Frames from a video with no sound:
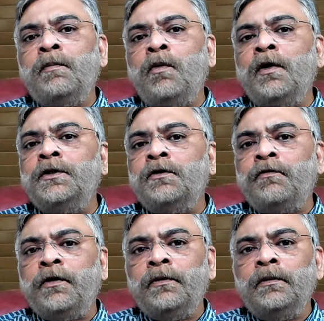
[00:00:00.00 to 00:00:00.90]
point of
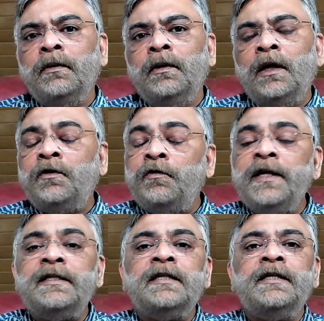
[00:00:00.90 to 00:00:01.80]
view, a
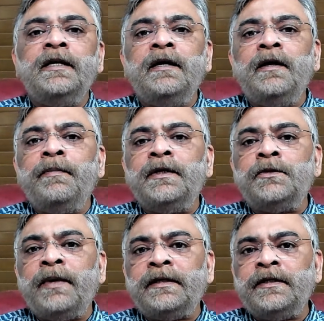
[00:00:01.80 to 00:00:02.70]
360-degree
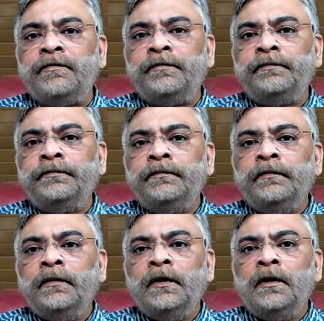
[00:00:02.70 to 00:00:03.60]
perspective.
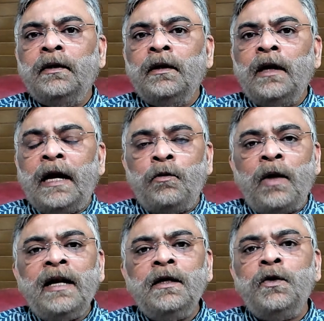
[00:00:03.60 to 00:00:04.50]
And
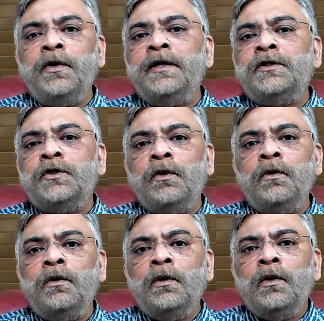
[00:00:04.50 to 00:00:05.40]
while doing
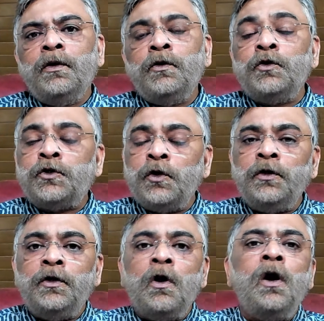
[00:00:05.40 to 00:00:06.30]
so, you
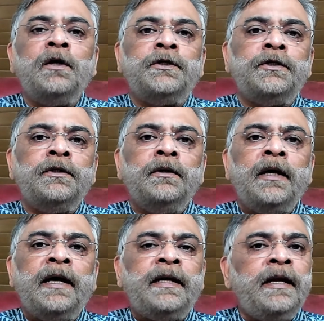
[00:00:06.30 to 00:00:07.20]
should not
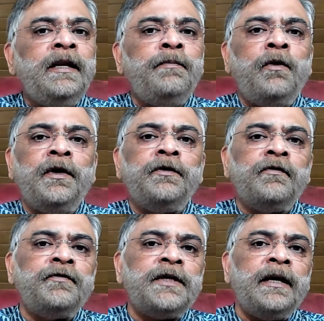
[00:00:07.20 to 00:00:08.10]
at any point
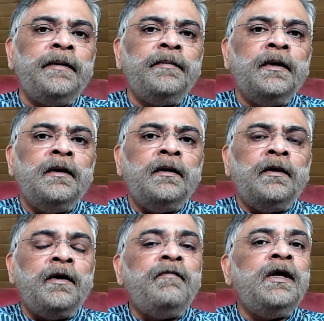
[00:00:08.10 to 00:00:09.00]
of time
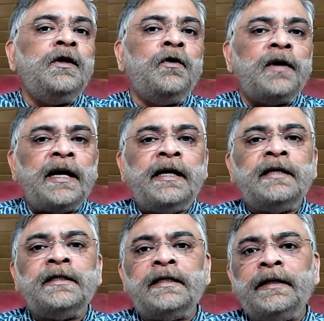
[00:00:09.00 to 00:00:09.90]
reveal your
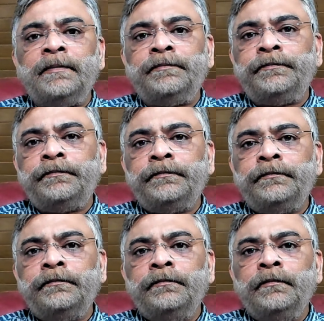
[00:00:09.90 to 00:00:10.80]
identity.
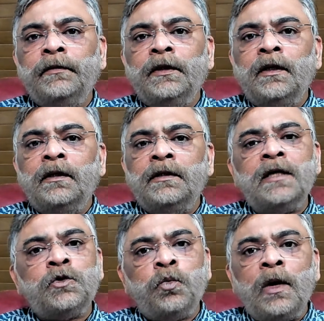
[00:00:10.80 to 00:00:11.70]

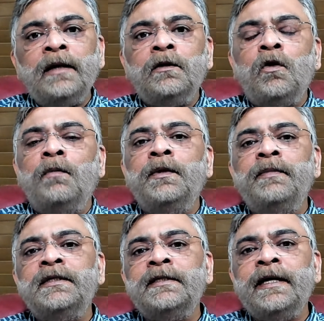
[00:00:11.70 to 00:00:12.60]
That's one common
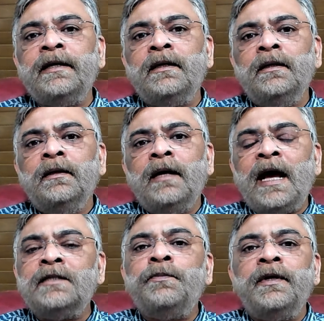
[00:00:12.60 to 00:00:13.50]
mistake
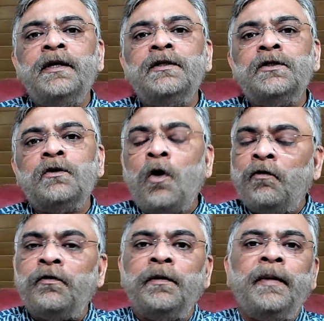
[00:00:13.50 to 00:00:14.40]
aspirants
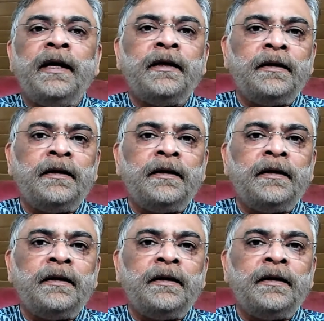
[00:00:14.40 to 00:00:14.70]
often make.